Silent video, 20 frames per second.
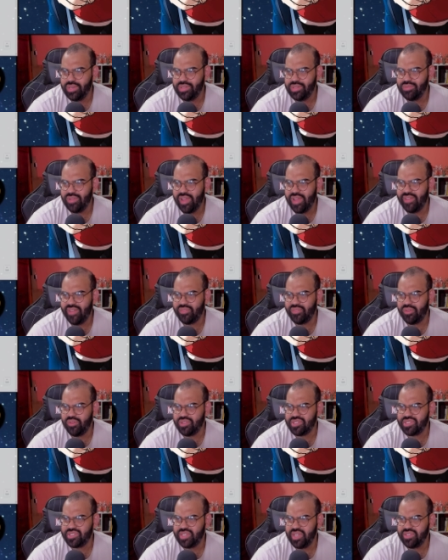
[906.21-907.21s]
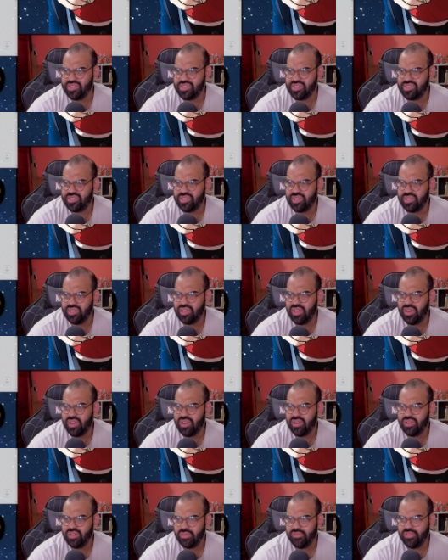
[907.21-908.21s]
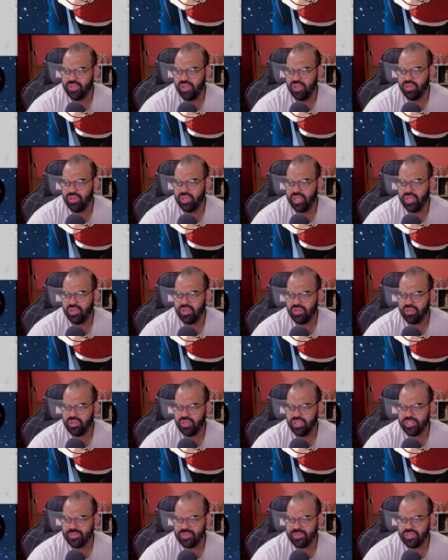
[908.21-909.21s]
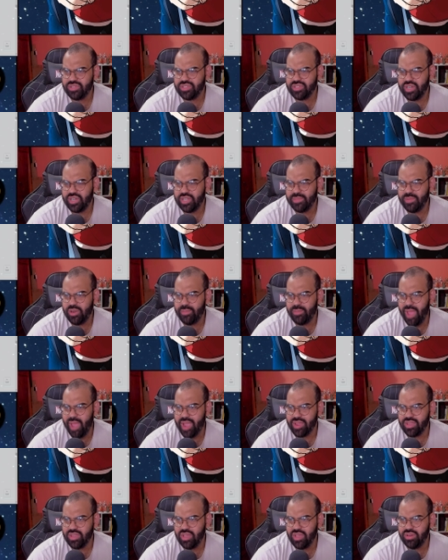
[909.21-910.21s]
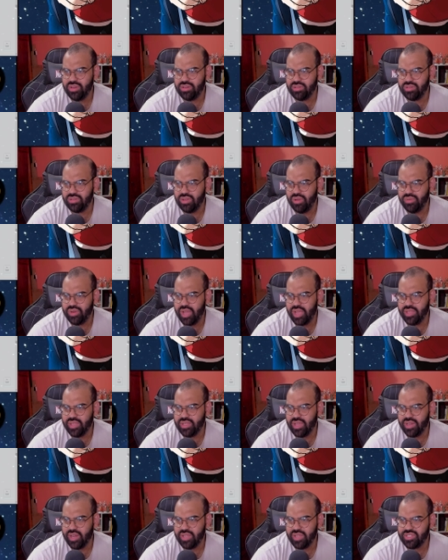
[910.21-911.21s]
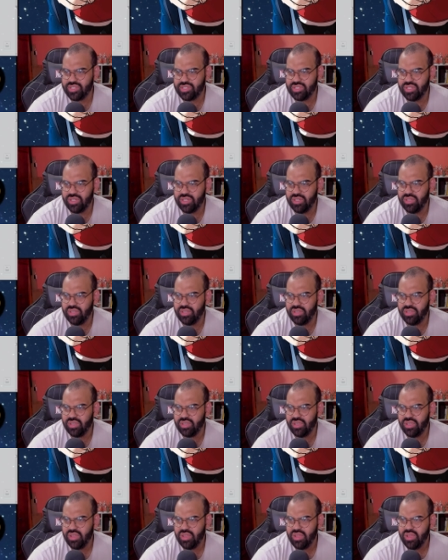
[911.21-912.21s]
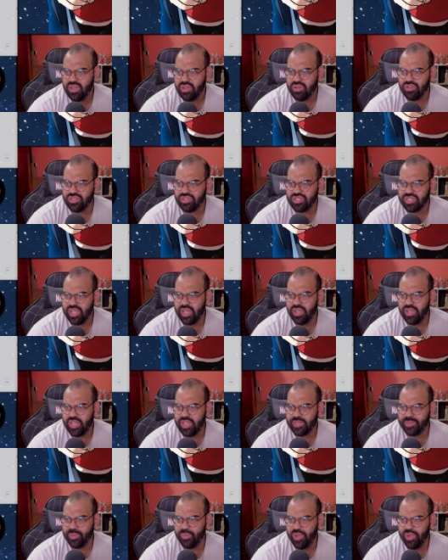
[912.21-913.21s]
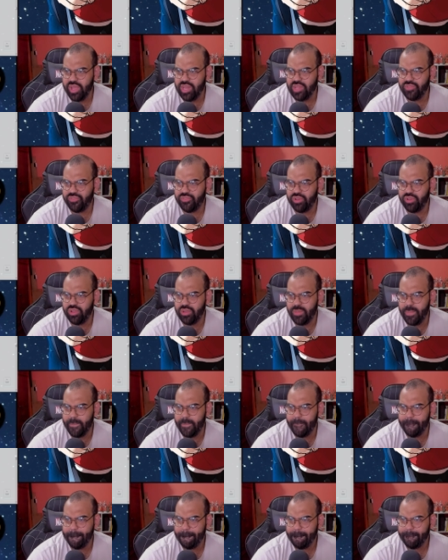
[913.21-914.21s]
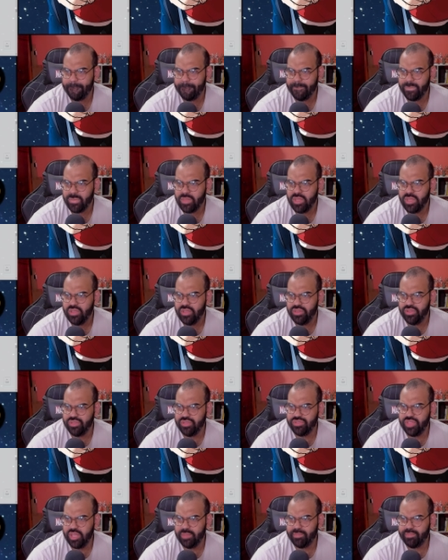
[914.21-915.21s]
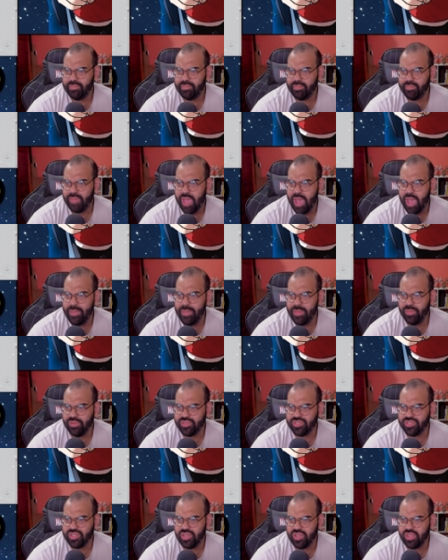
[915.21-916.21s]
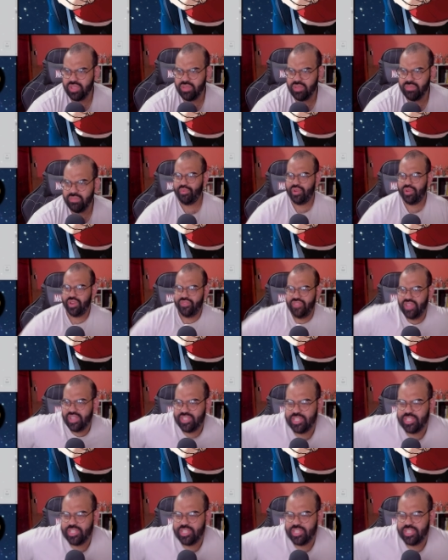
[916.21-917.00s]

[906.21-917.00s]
then you have Goseng just sitting there. Viole. Is Mister Teddy Bear back yet? No, not yet. I see. Goseng has been waiting for him. You think bad people took him? What if he gets